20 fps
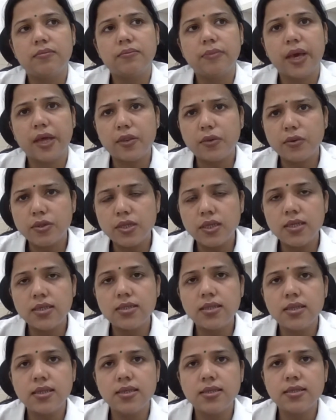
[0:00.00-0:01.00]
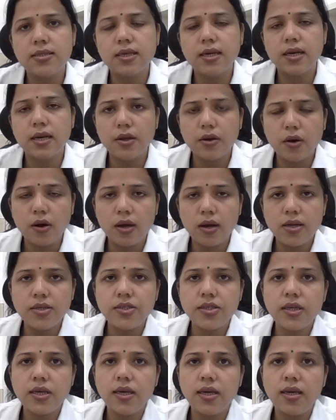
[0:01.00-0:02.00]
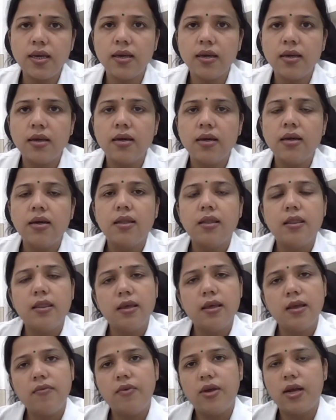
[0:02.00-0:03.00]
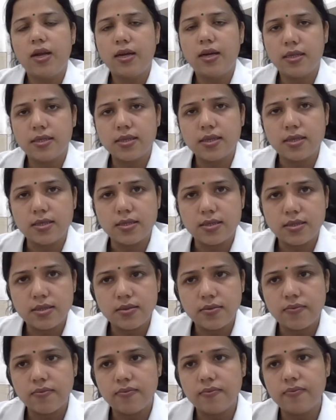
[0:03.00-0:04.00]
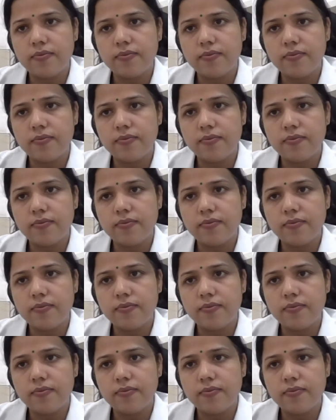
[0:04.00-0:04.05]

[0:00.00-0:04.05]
pathogenesis, etiology, then we can discuss.